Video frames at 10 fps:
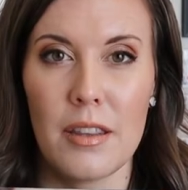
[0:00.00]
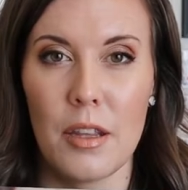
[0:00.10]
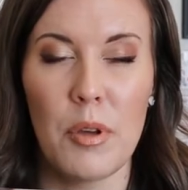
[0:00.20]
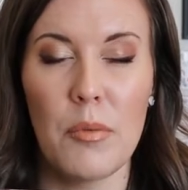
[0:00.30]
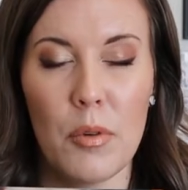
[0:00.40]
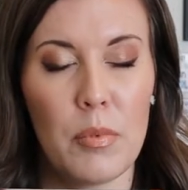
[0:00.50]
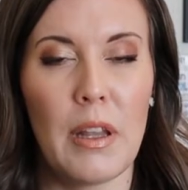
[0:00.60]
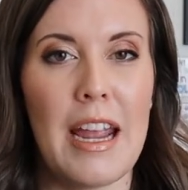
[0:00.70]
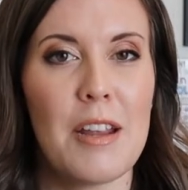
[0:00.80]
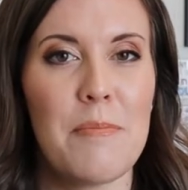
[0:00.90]
the people
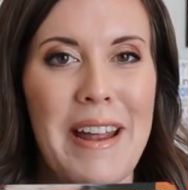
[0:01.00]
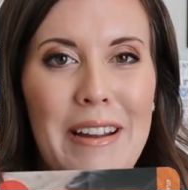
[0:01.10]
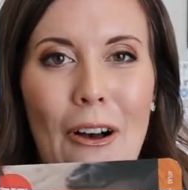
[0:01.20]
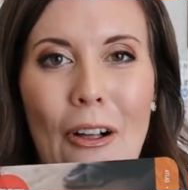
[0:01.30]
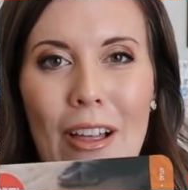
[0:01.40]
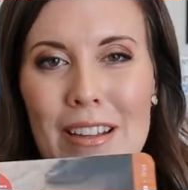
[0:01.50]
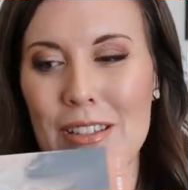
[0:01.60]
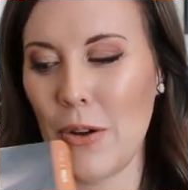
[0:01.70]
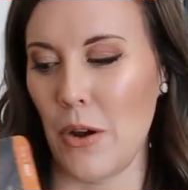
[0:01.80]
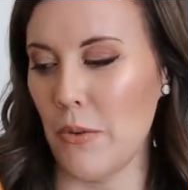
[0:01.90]
playing
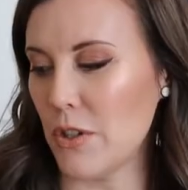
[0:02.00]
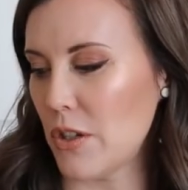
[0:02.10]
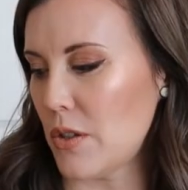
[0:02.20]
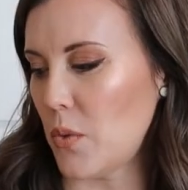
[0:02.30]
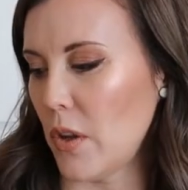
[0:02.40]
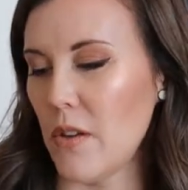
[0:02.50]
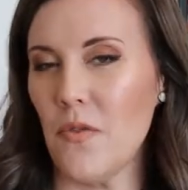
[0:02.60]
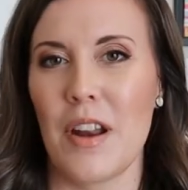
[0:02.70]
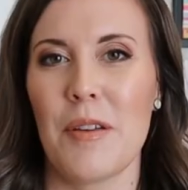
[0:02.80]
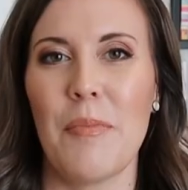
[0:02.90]
Mancala. So it was just really funny.